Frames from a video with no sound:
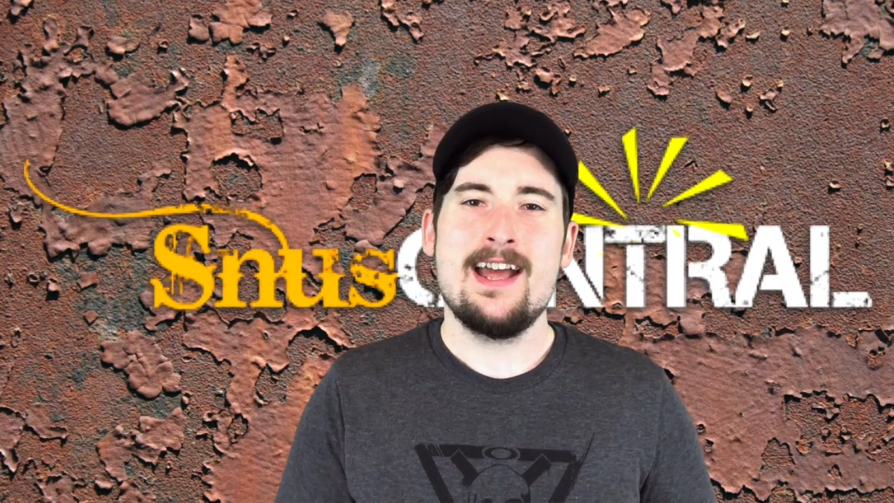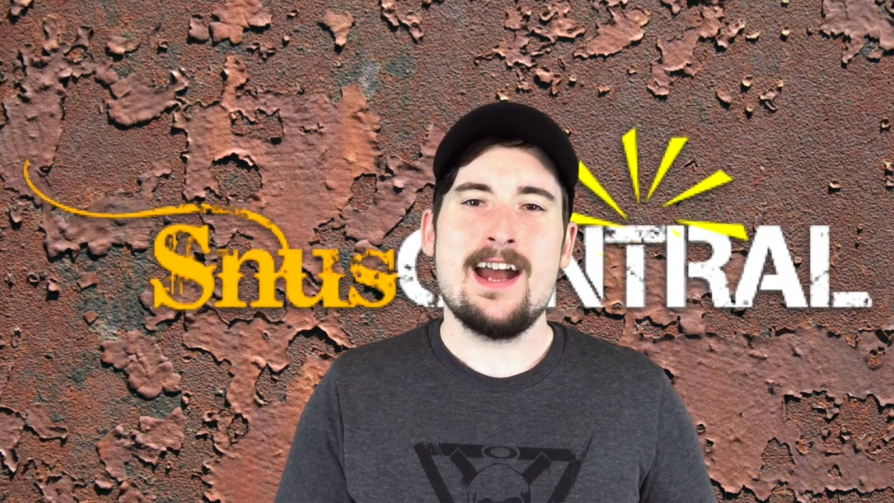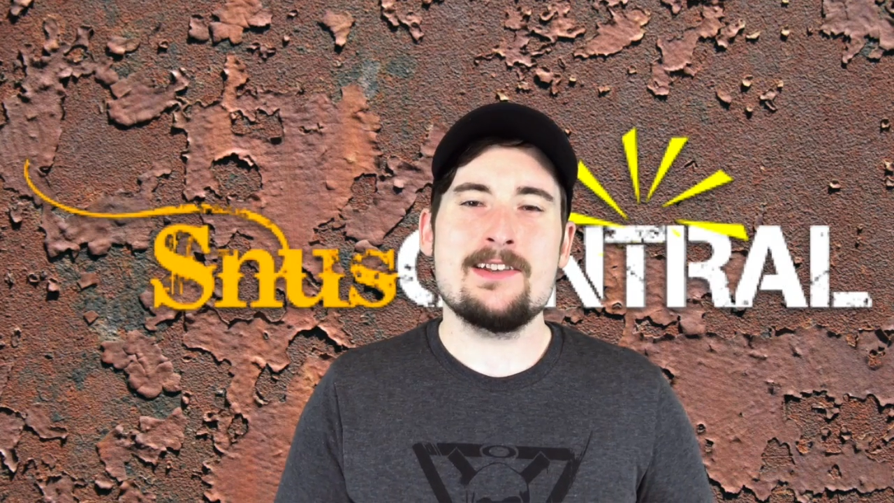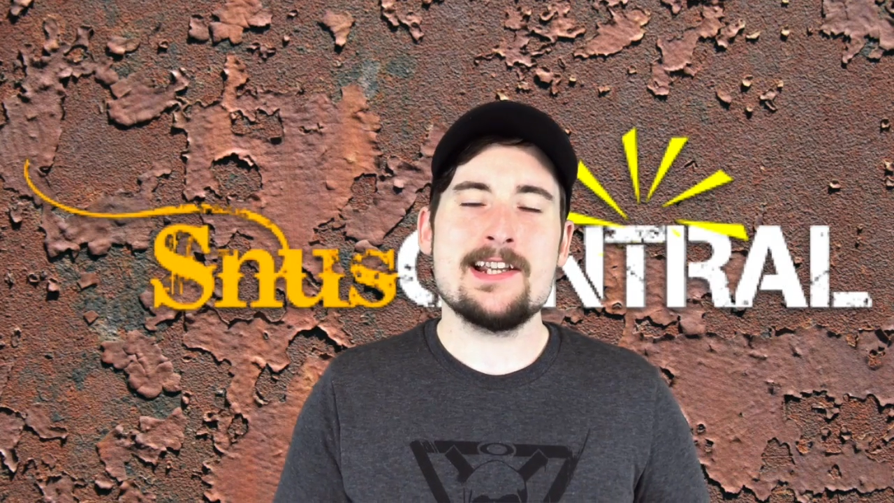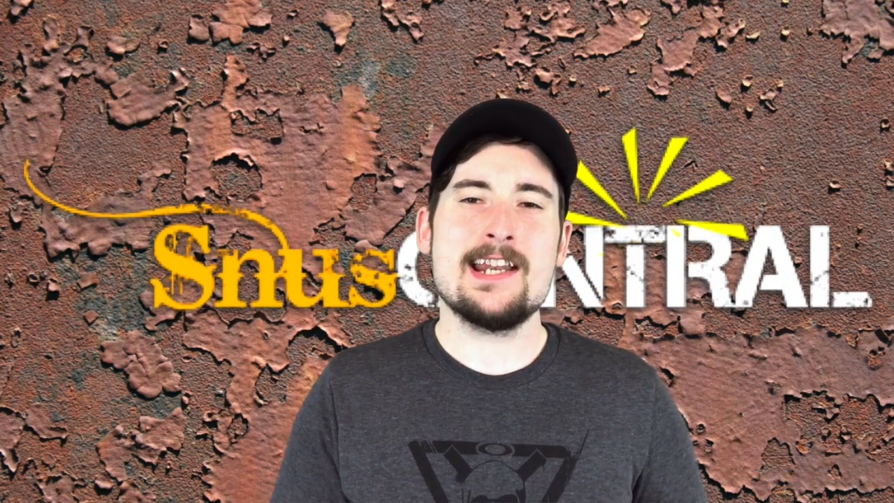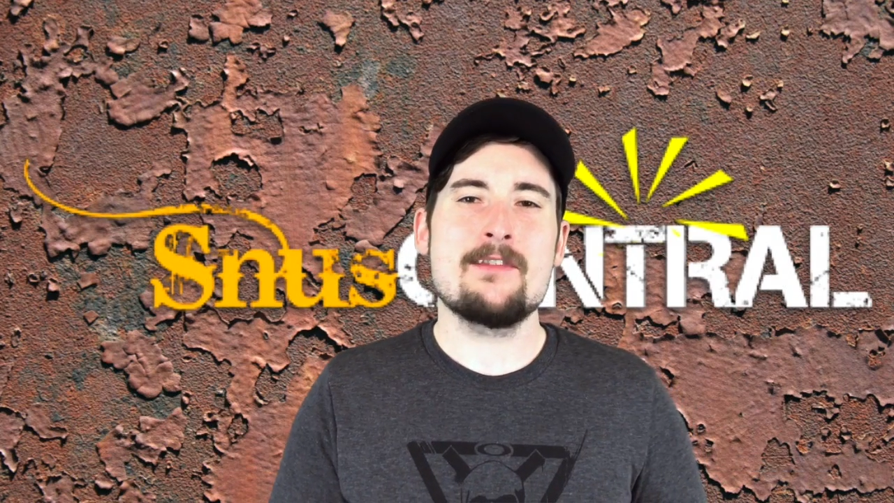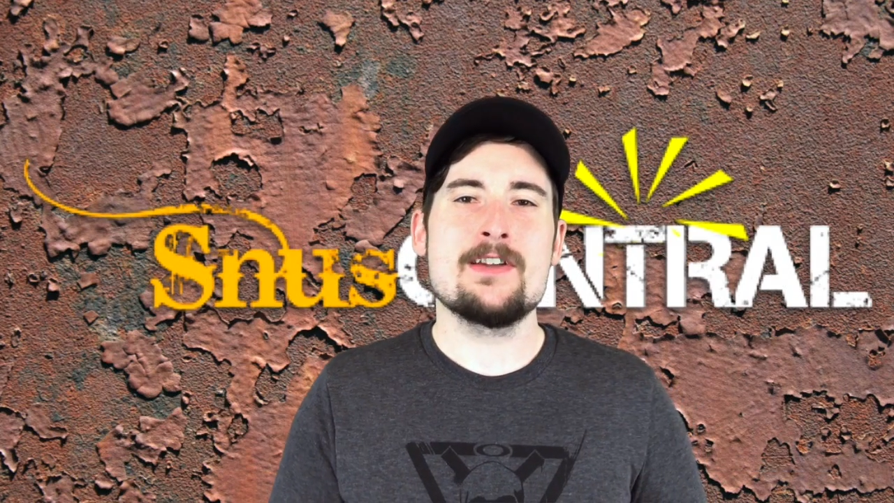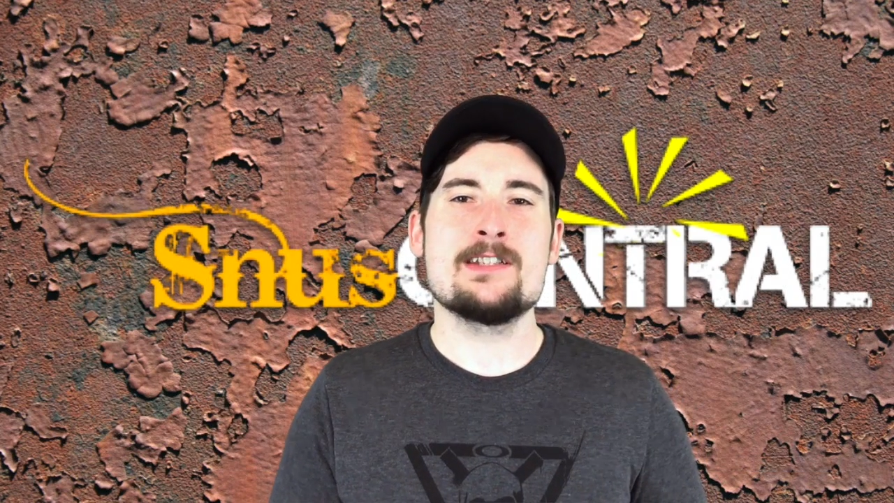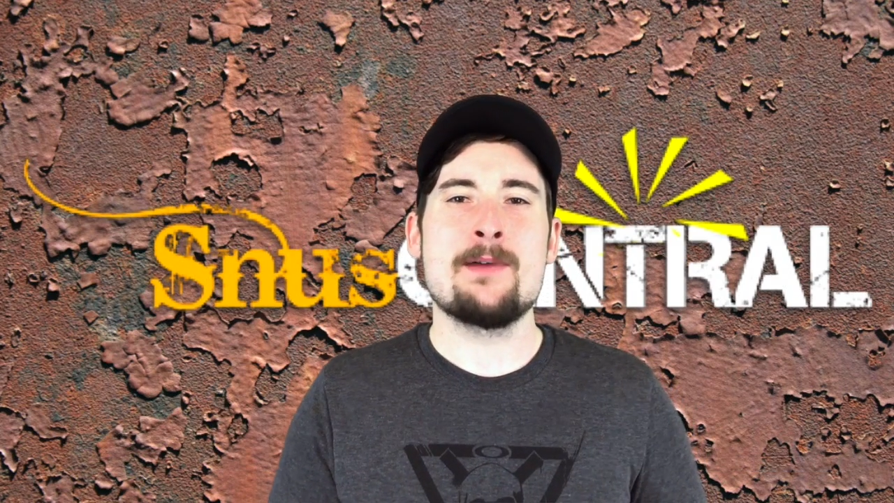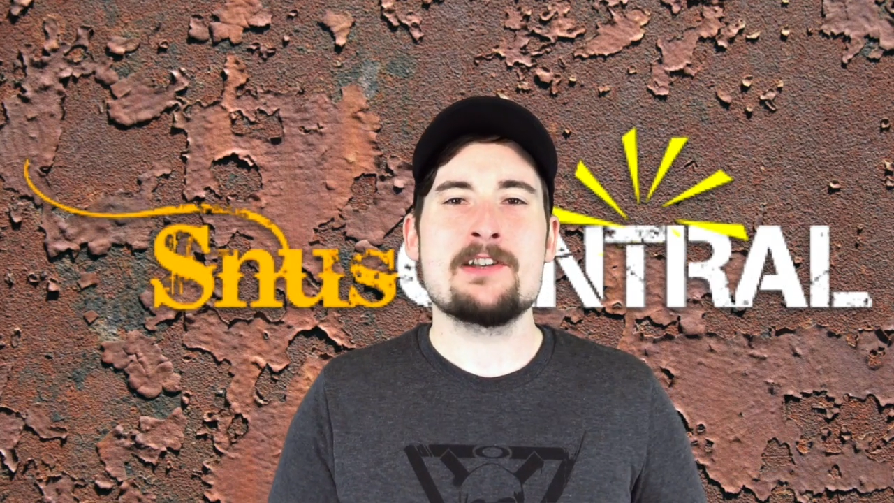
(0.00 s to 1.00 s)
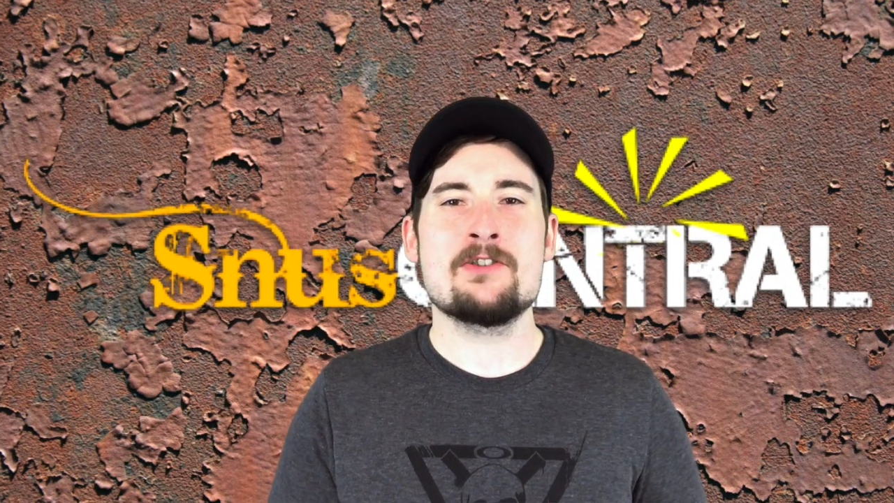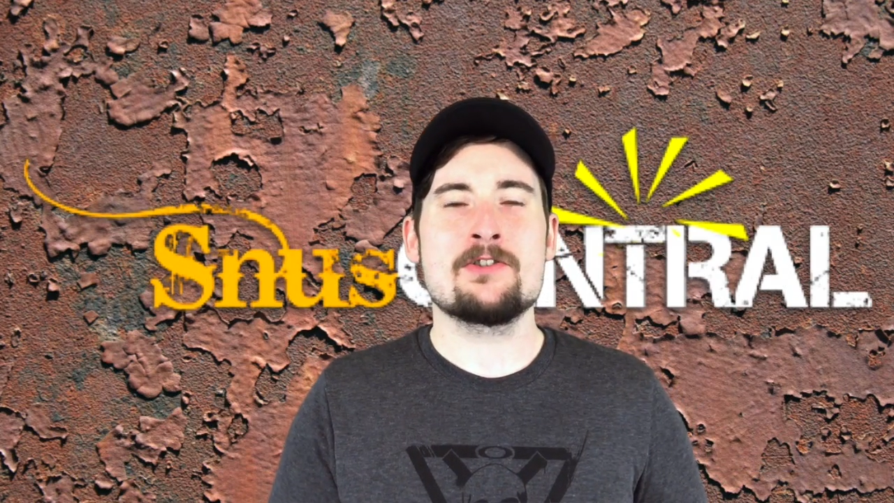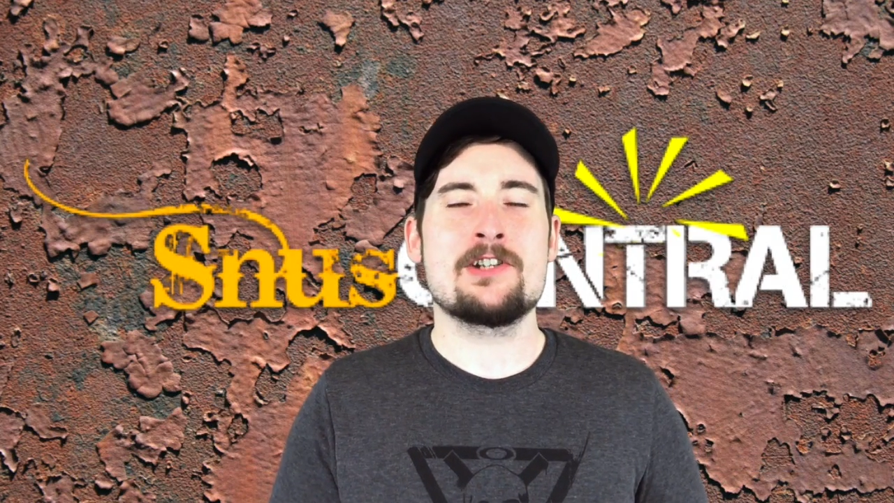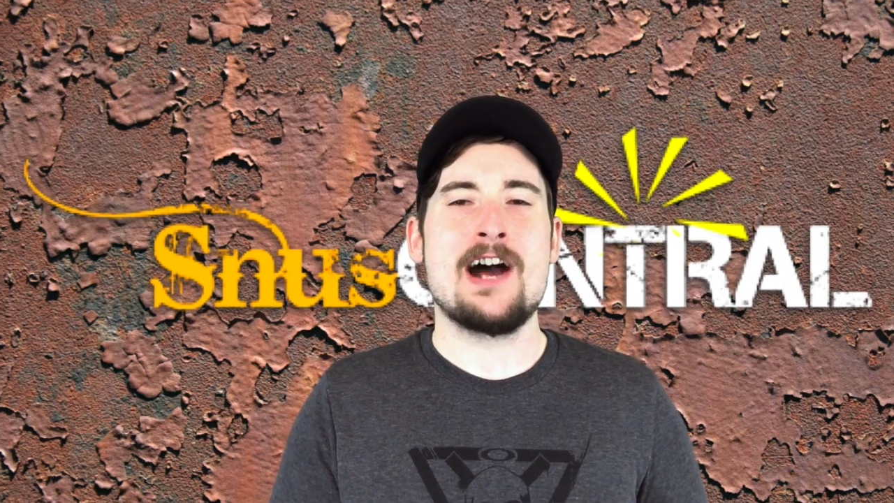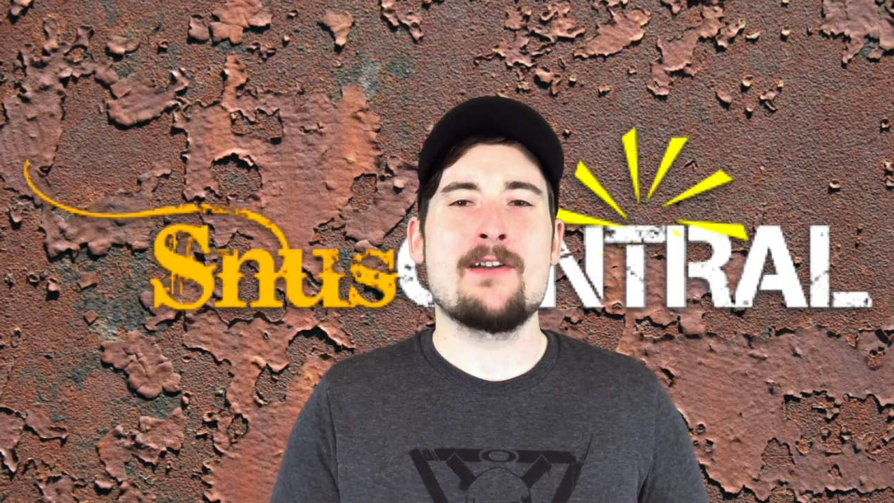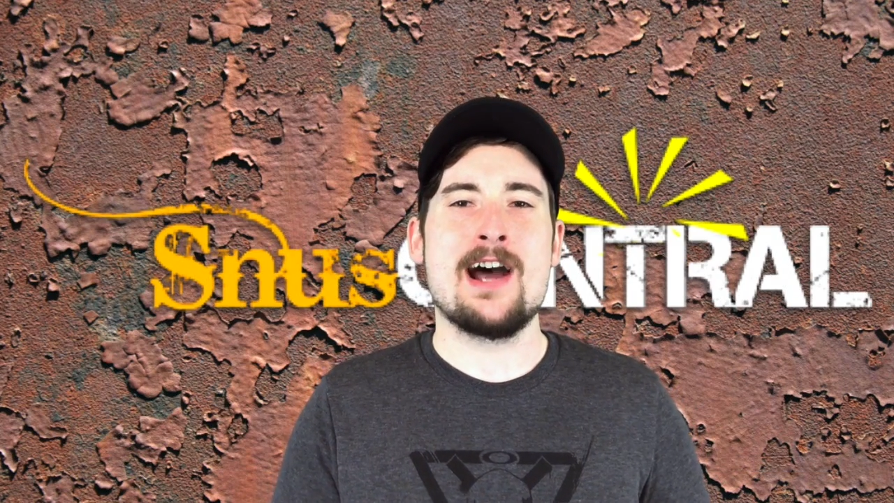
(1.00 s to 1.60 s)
I'd like to give a special shout